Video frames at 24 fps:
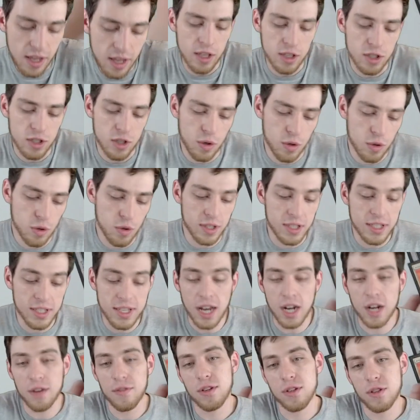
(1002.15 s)
So you can
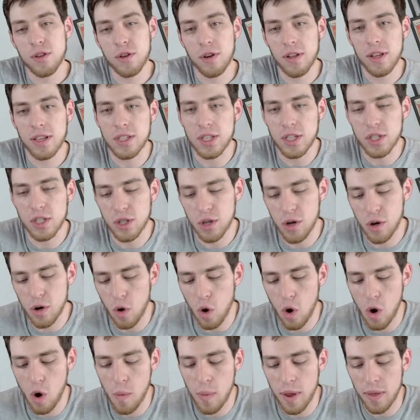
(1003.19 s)
sacrifice all your lands to Zuran
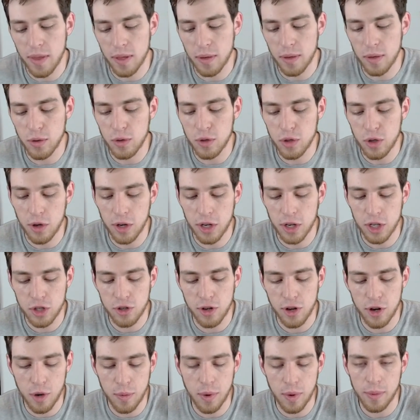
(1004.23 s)
Orb and then use Codex
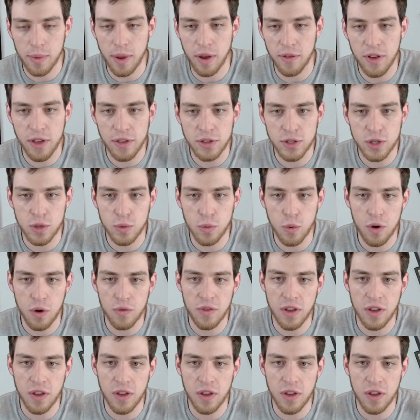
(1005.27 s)
Shredder to bring back Faith's Reward.